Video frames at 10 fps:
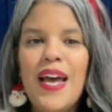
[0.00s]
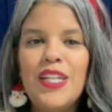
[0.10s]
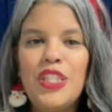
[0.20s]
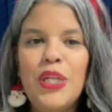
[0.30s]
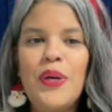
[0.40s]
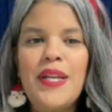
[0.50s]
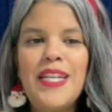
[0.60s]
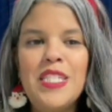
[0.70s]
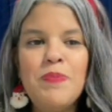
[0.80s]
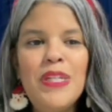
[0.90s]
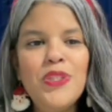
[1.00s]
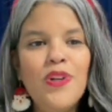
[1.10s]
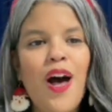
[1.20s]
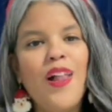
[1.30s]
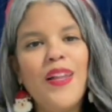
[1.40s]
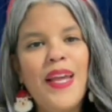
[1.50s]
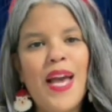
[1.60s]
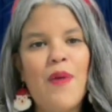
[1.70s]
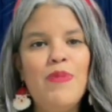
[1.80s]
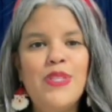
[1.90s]
sharing a special holiday
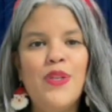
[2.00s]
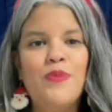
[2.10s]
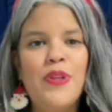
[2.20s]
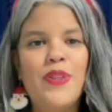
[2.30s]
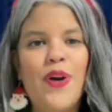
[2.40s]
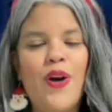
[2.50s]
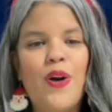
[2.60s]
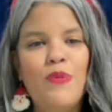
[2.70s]
episode with y'all,